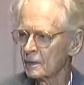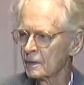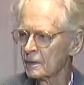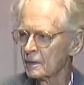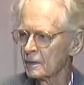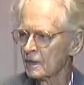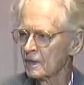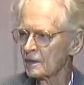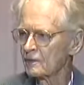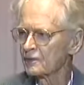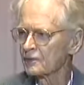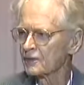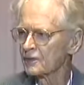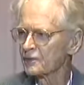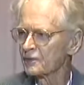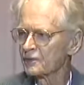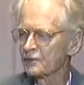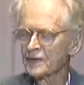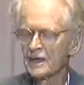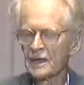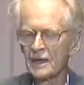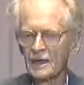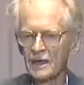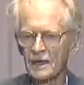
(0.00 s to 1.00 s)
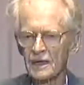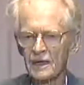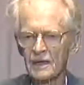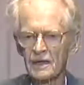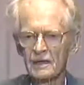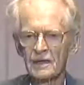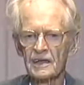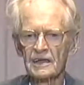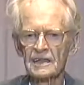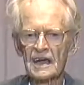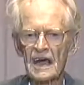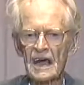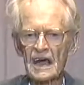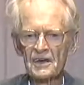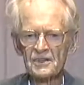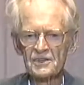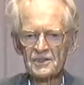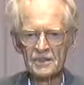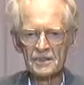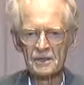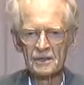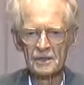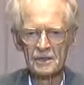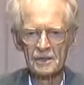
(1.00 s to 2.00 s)
of the feeling, the
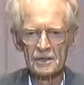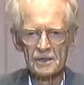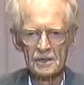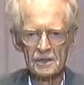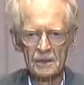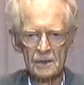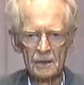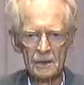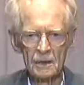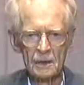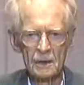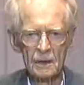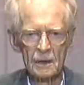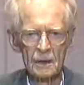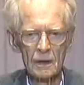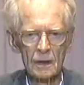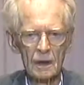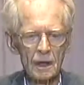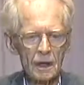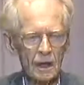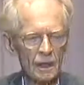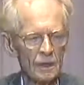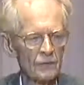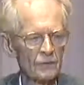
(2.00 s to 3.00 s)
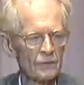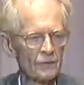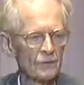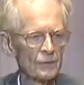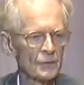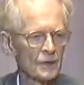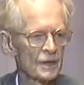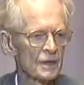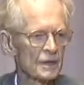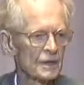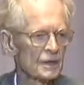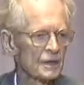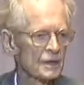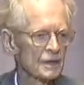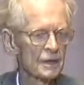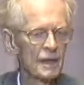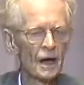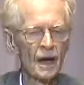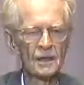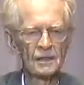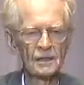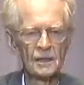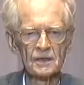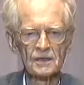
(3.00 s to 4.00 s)
essence of the
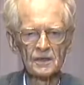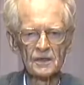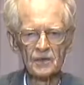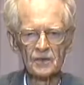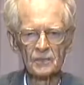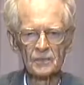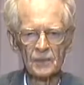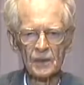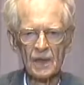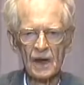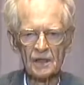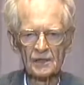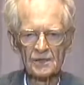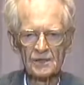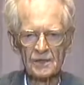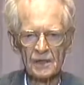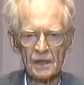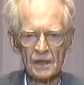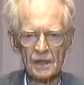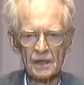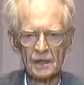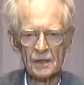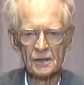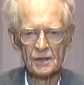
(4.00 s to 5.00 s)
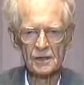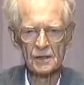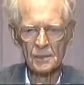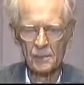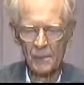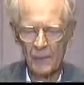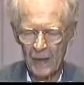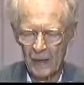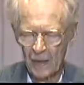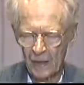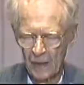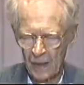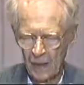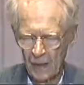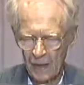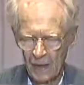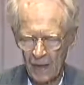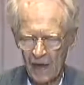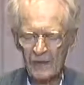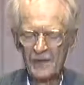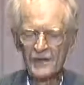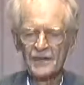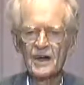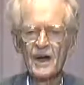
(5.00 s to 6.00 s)
cognitive process,
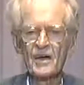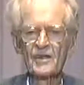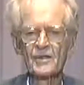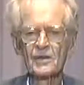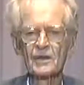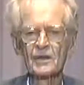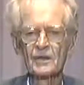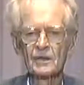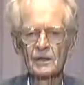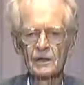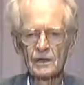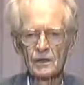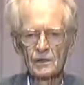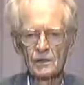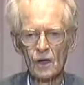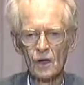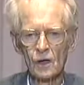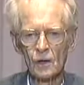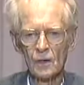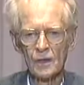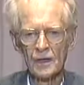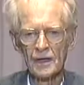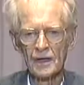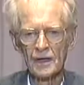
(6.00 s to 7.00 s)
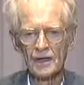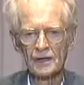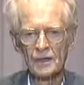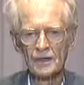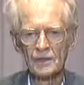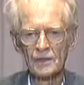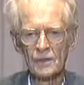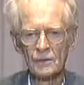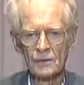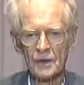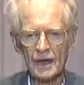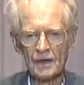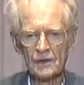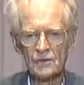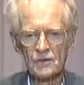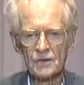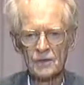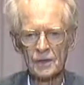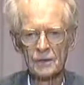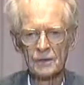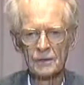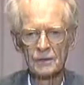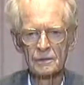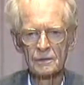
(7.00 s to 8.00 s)
and the other going in the
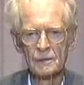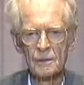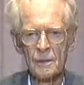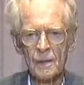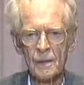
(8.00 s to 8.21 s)
direction